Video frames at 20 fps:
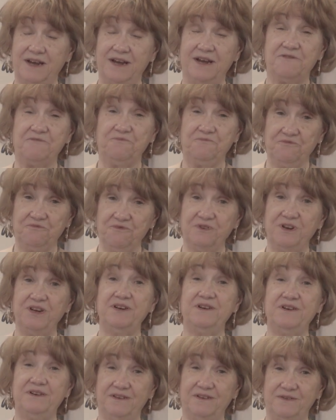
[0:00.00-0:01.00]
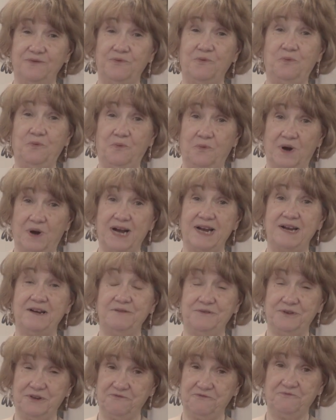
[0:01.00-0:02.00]
a real
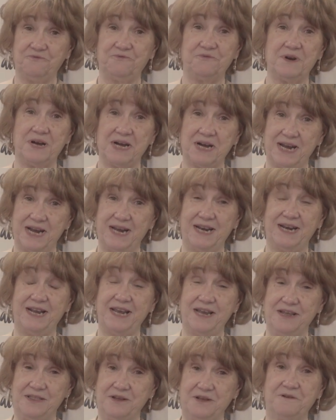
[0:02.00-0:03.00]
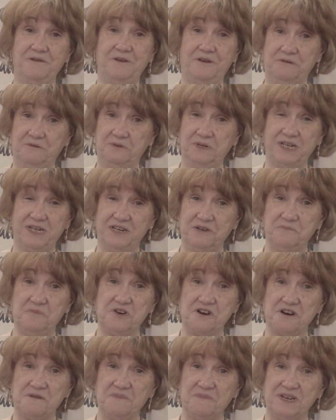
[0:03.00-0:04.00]
wild ride in the closing
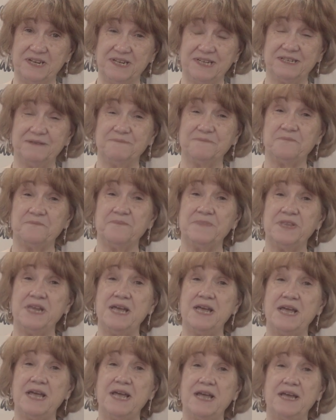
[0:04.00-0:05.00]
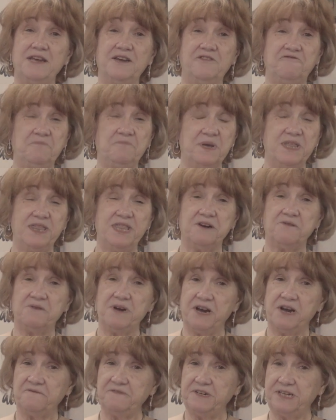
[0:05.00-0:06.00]
department. You've been there
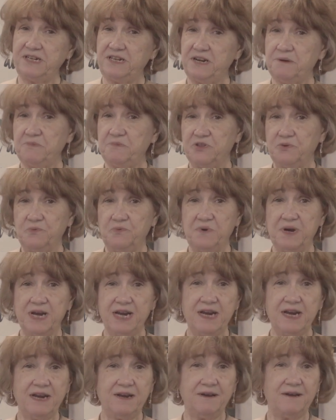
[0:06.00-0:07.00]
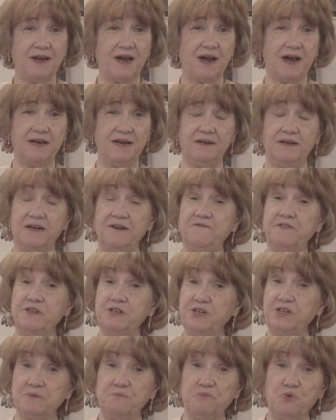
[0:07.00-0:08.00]
every step of the way. I love the
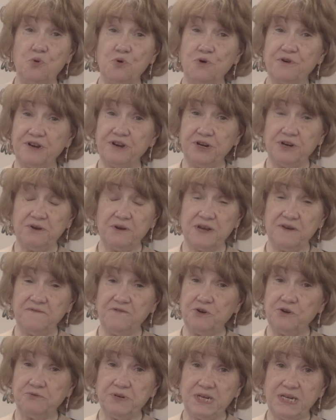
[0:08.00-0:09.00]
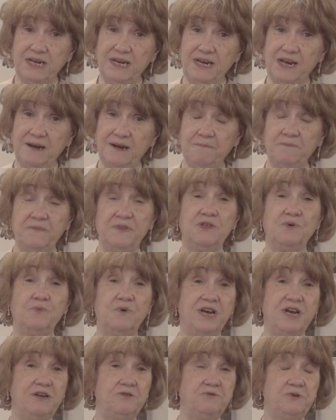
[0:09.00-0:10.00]
support you give your team, the
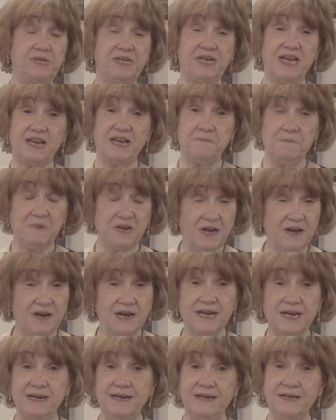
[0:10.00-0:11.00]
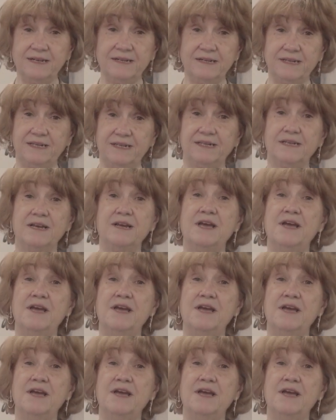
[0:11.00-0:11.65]
way you stand behind us